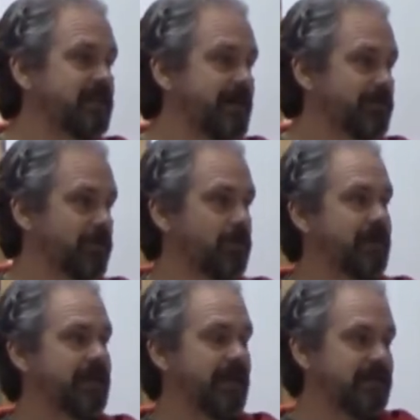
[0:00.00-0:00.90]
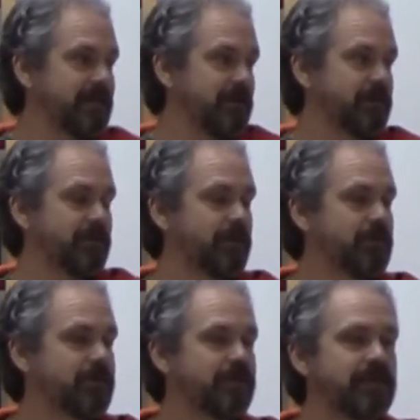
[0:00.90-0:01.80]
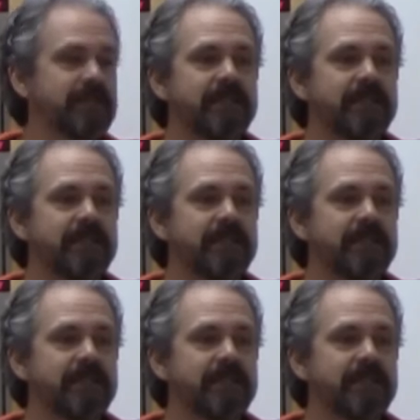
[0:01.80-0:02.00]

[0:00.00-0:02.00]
and after three days he was loosed.